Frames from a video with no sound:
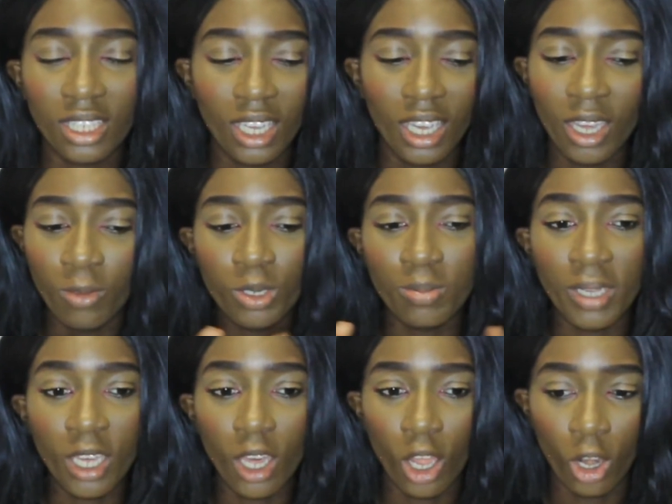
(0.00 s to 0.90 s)
it would
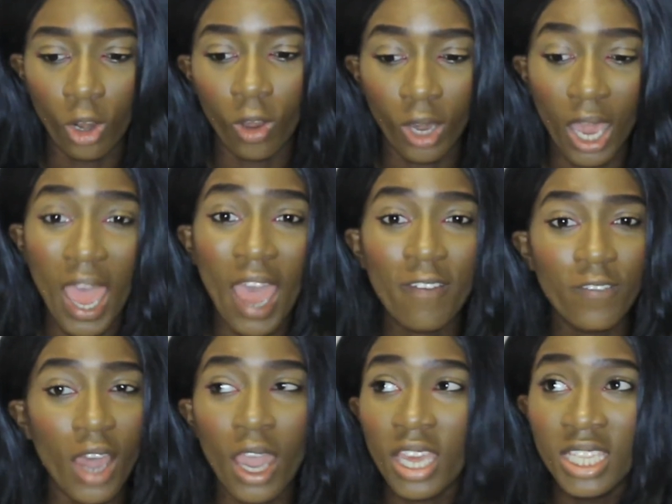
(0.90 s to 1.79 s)
be a lot.
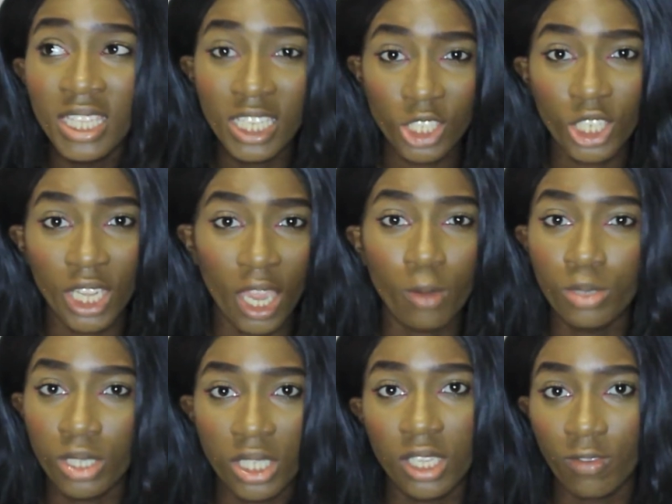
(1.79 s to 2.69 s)
Initially I
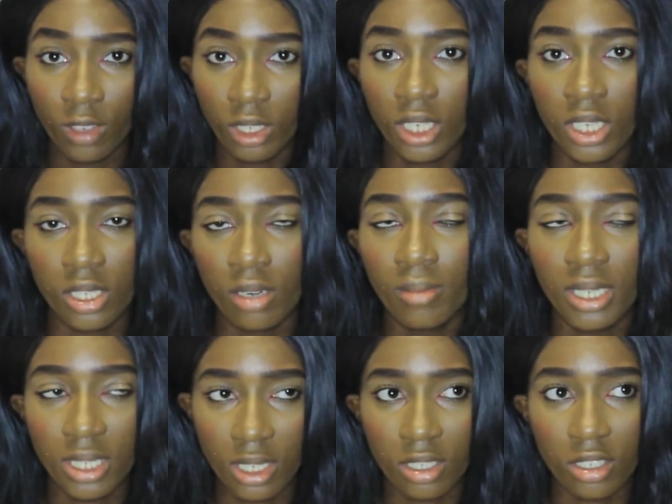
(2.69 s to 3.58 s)
wasn't even going to tell my
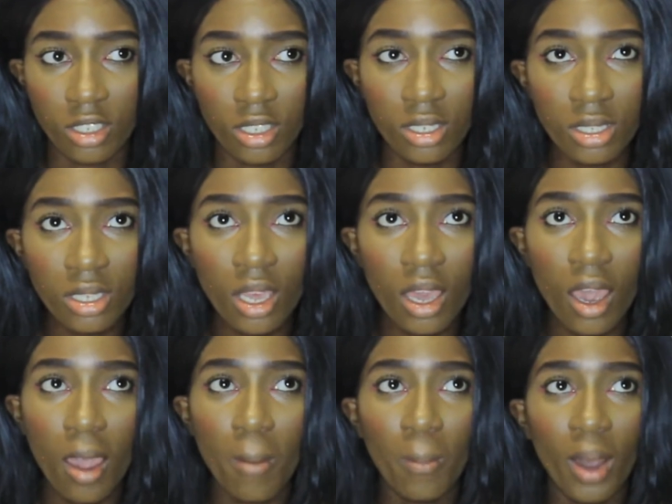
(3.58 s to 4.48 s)
sisters,
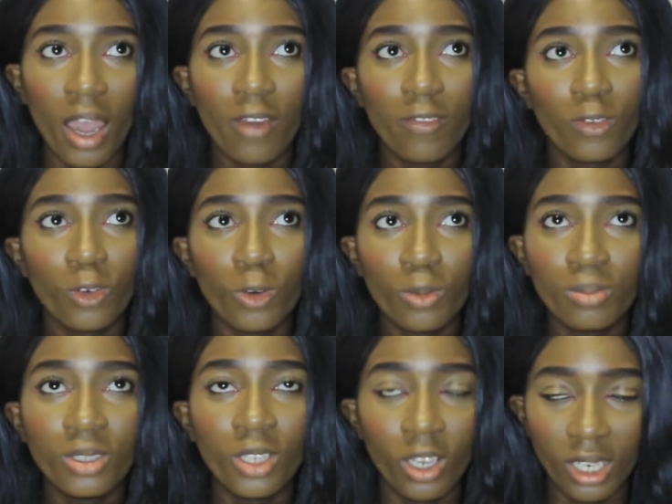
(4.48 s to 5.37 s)
but I thought,
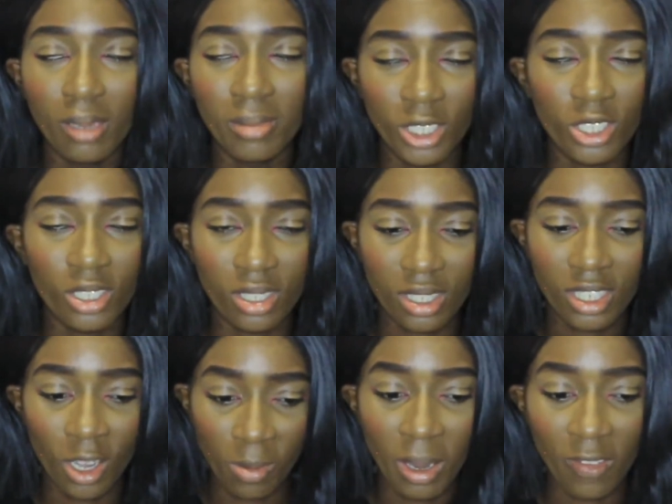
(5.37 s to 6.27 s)
no, let me just
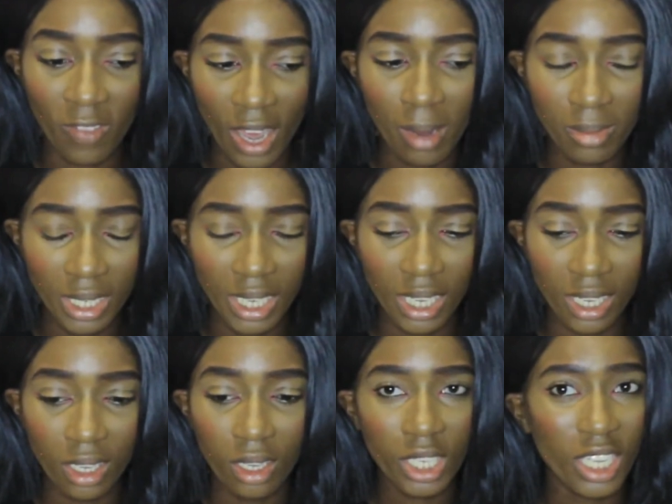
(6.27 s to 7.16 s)
tell my
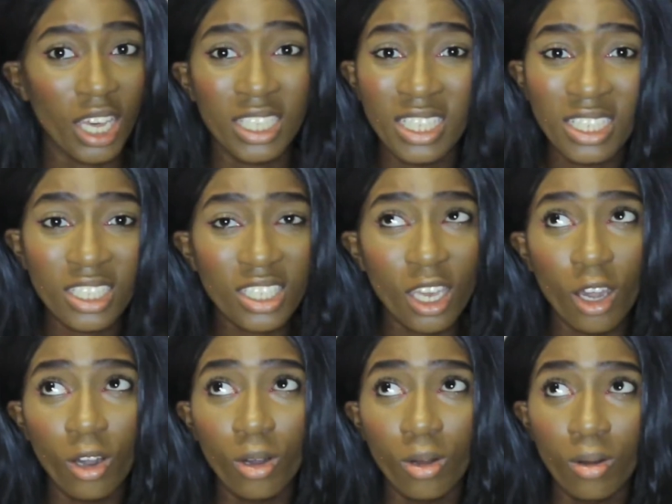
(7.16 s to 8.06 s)
family. Yeah, I didn't
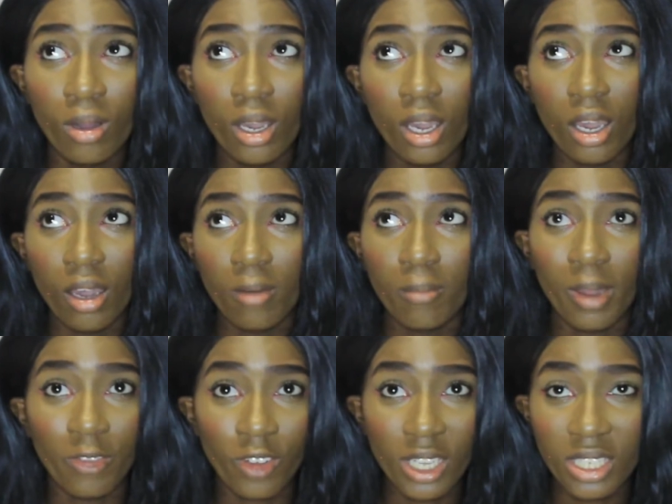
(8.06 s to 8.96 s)
tell
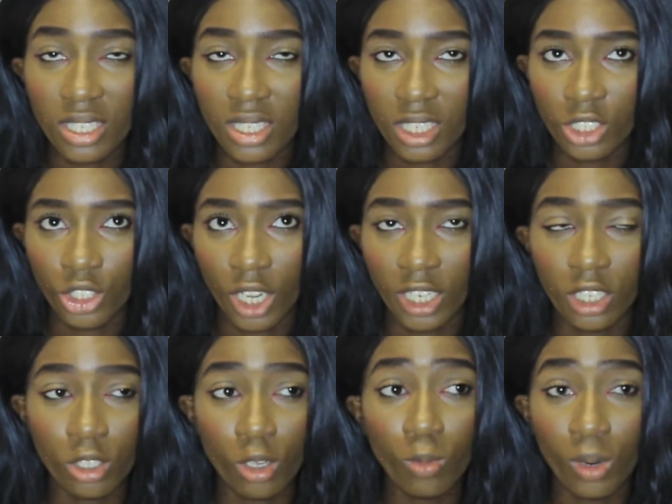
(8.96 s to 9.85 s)
my friends in China. I
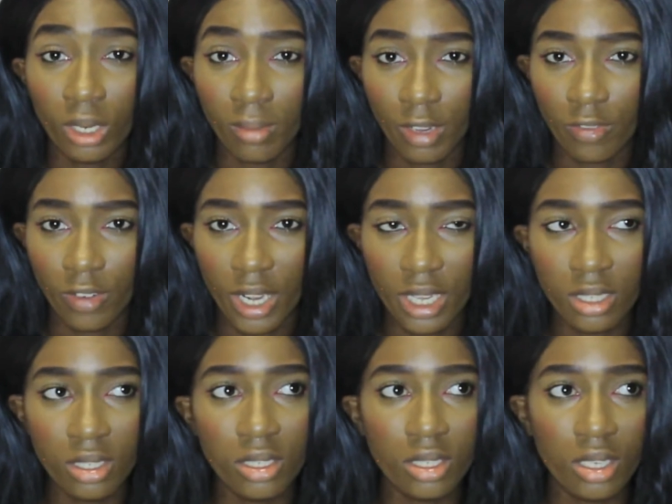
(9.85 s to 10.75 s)
told one of my
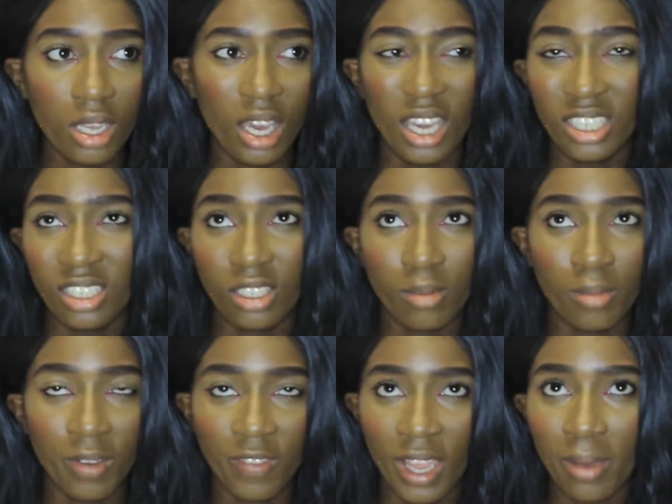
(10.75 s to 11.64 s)
friends. I didn't tell
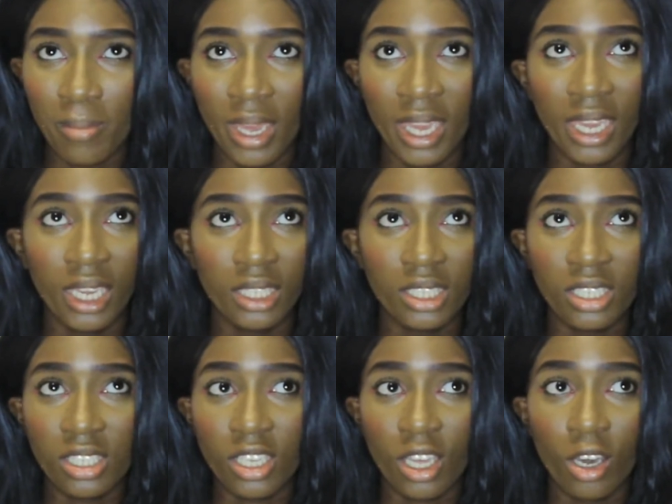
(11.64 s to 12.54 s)
my flatmate,
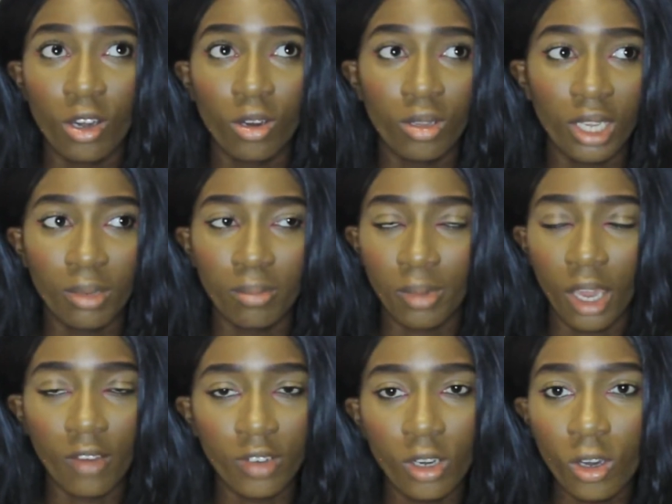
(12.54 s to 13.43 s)
didn't tell like my
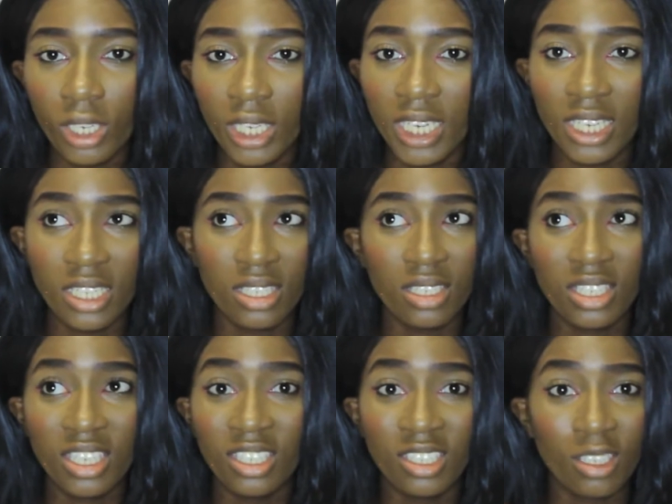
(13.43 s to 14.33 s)
other colleagues,
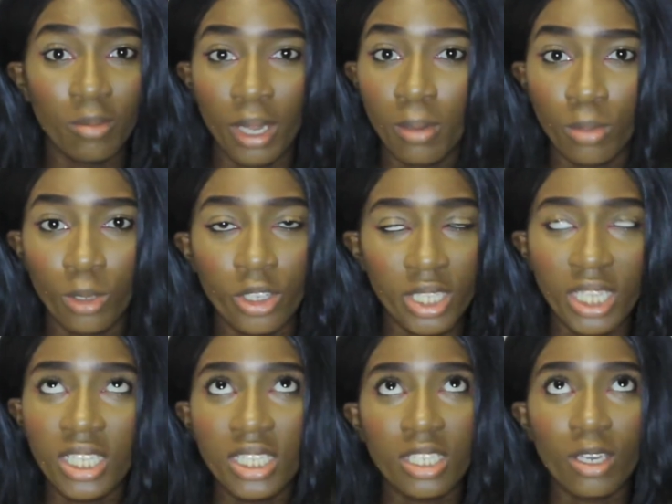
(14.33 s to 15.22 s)
didn't tell my employees. I
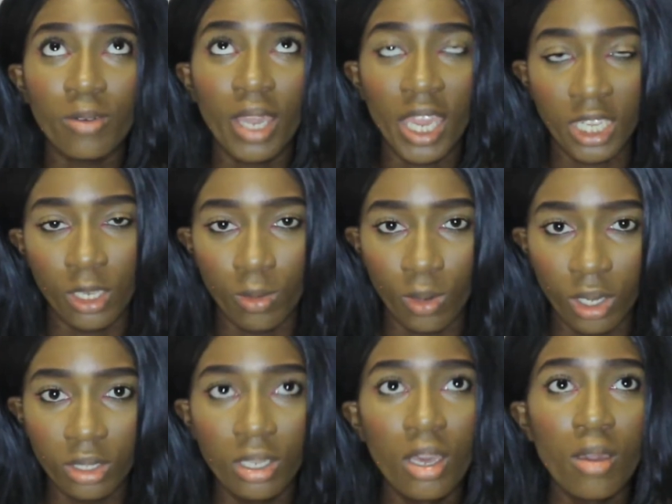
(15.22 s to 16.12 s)
didn't tell
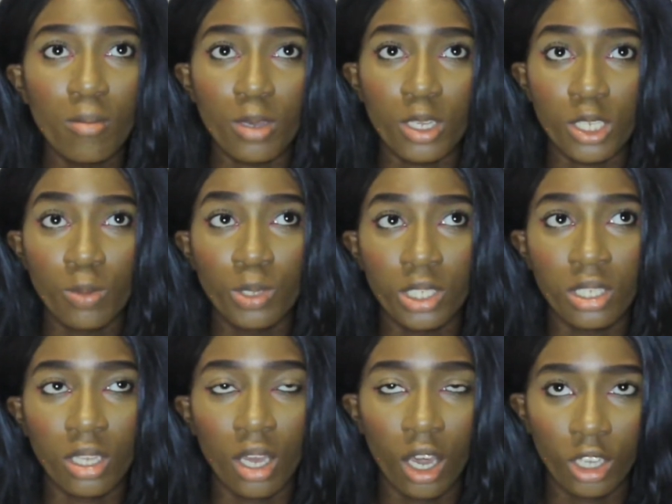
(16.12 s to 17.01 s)
anyone because I
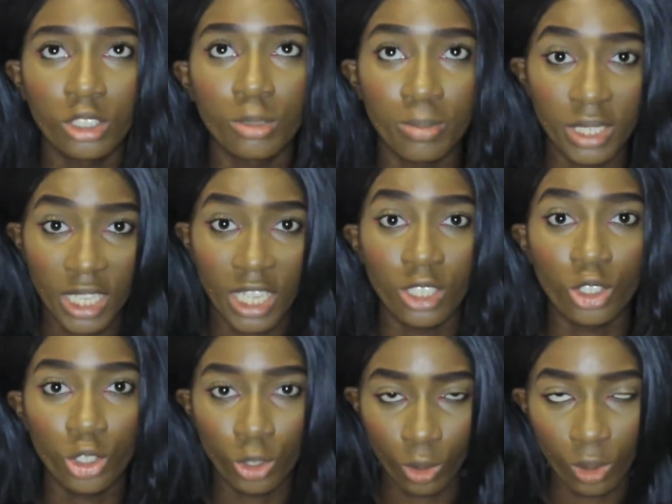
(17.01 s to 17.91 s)
wasn't 100%
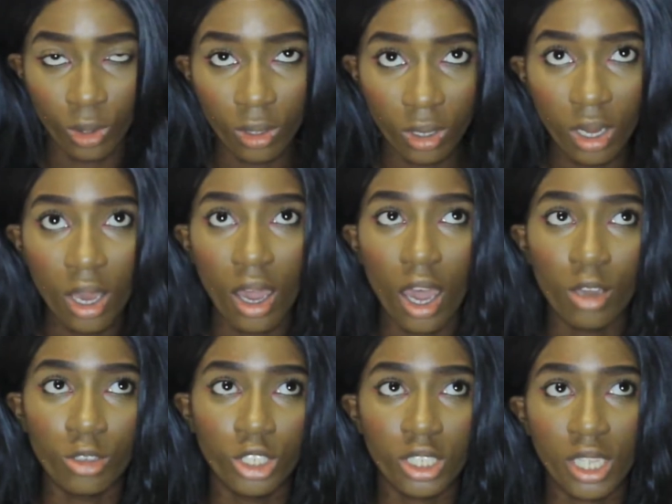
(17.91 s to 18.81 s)
sure. I
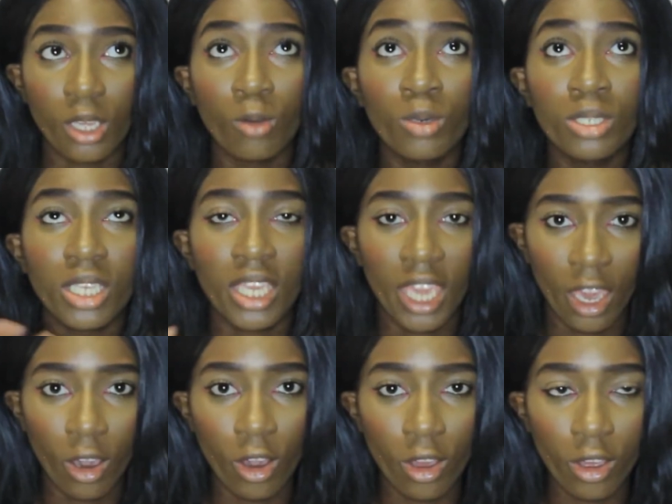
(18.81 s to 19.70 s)
was just like, once I
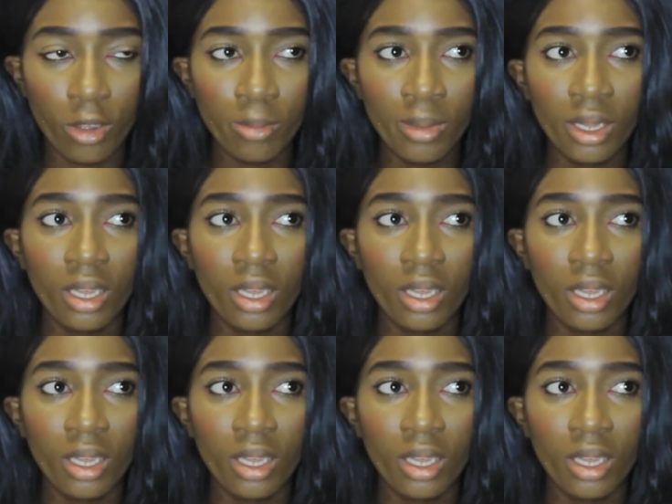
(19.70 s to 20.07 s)
get home,